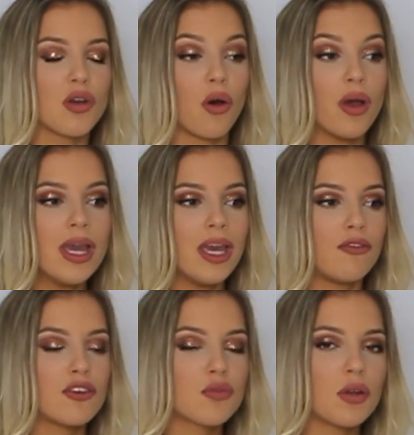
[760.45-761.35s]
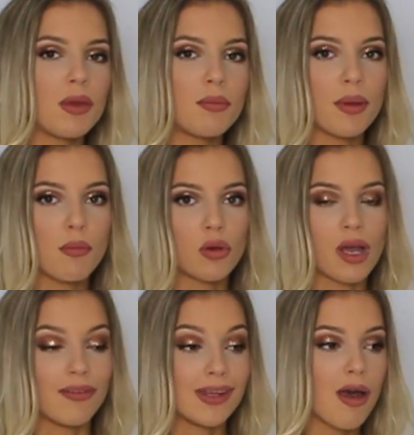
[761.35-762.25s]
or if you just want to be a bit more
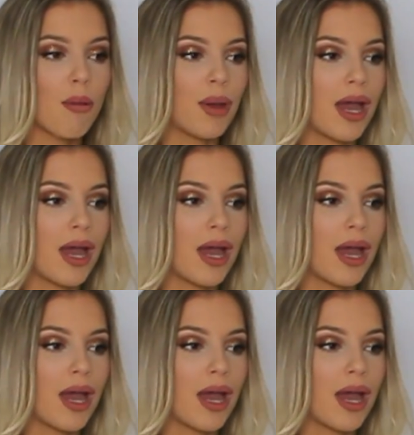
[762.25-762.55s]
covered up.